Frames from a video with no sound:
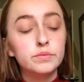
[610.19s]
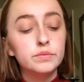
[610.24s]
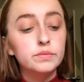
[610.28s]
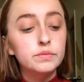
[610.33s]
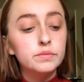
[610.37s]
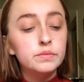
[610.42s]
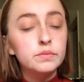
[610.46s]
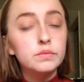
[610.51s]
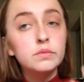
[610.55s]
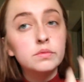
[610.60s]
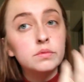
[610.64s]

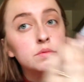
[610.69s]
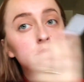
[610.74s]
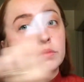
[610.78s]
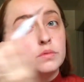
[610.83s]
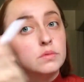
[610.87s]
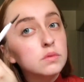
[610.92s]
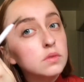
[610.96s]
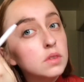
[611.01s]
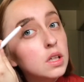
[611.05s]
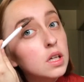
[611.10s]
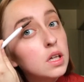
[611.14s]

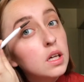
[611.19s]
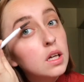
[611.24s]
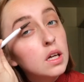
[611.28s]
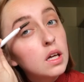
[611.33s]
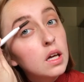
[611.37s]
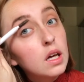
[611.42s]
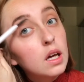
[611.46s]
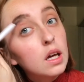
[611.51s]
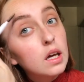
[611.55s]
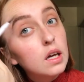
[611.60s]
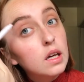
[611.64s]

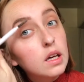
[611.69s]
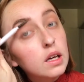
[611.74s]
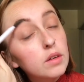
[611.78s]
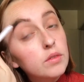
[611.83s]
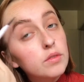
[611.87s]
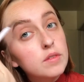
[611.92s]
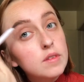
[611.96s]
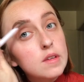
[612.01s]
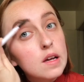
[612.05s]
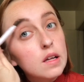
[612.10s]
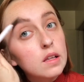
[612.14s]
it
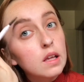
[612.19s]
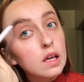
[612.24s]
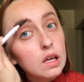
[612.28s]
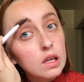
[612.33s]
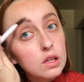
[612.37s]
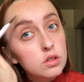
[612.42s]
gives that like